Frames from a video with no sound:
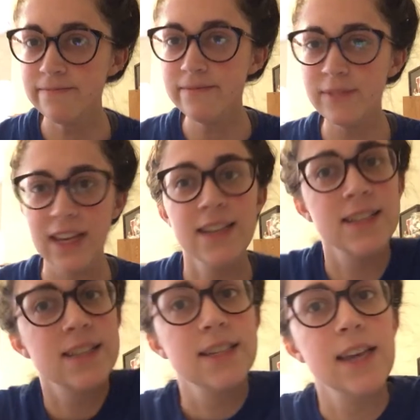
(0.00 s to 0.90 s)
the
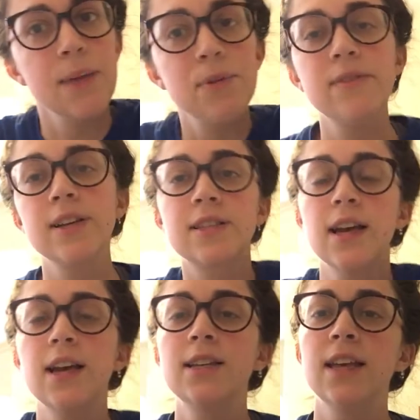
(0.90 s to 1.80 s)
easiest example of this
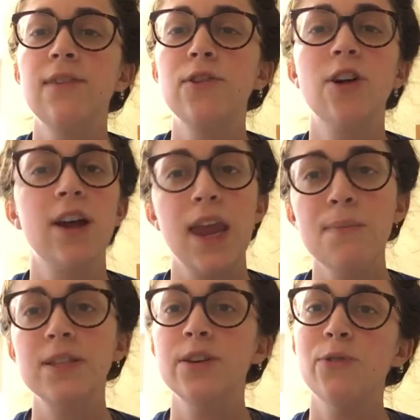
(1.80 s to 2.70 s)
is if you're on
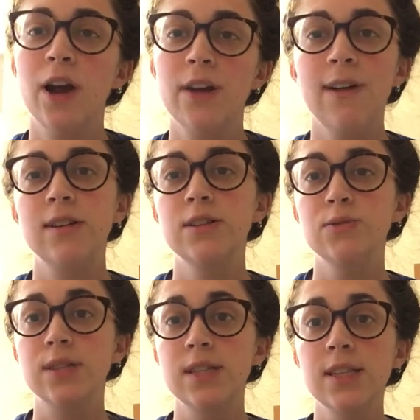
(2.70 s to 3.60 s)
campus and you're walking around and you
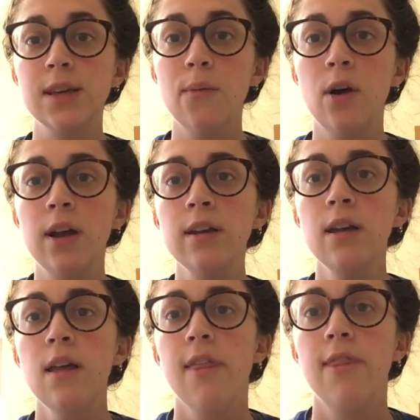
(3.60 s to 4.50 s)
see someone
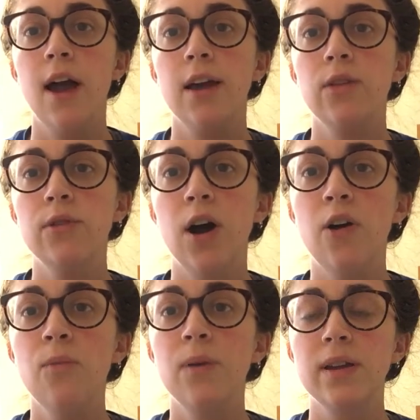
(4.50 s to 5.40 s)
that you
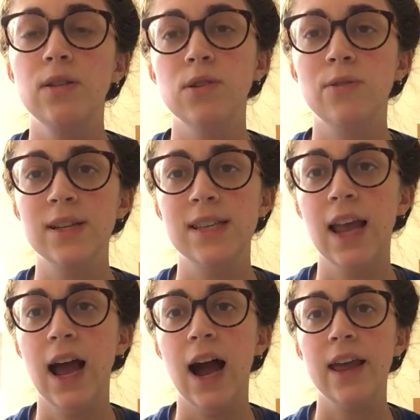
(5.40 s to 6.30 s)
know, but you don't want to say
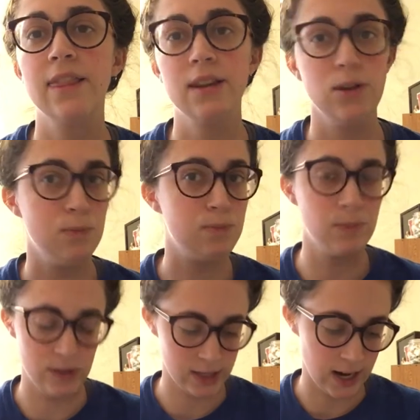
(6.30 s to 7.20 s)
hi, then
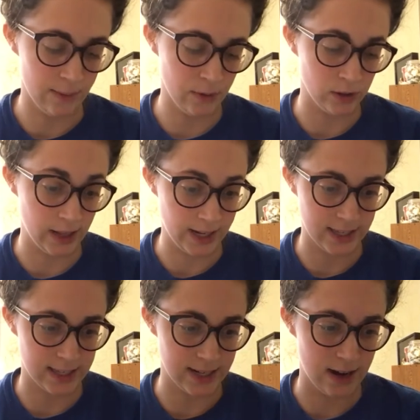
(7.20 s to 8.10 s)
most of the time you'll
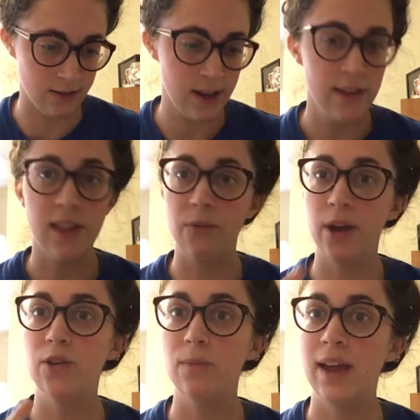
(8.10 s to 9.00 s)
glance down. That way
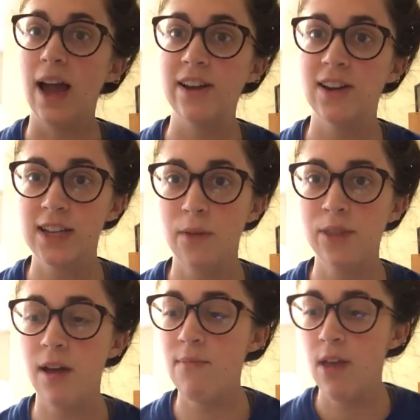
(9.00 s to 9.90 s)
you don't make eye contact with
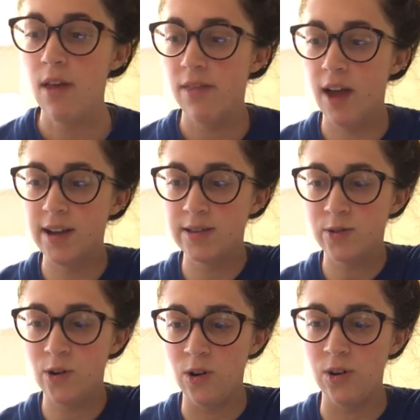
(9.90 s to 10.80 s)
them. That is
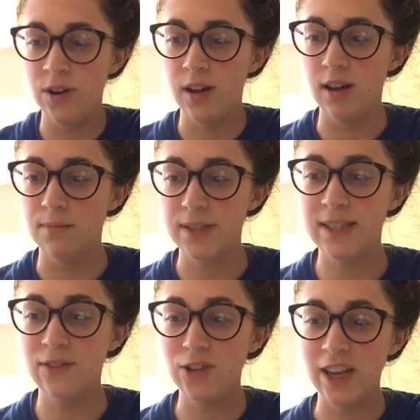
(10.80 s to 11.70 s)
called
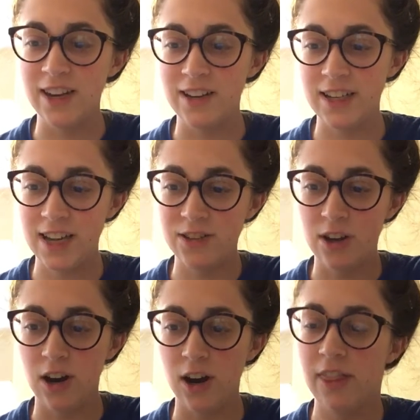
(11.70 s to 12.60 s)

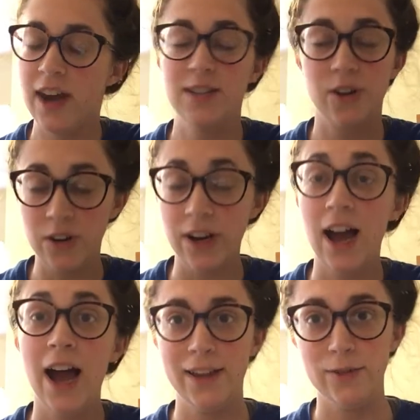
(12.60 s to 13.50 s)
that is called
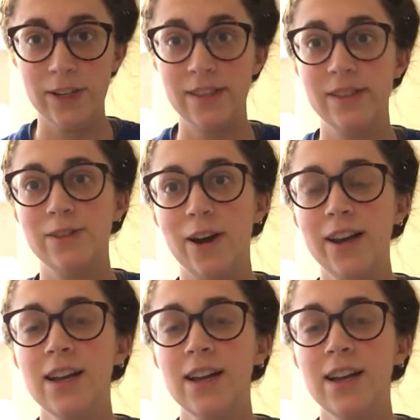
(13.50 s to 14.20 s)
eye avoidance. Sorry.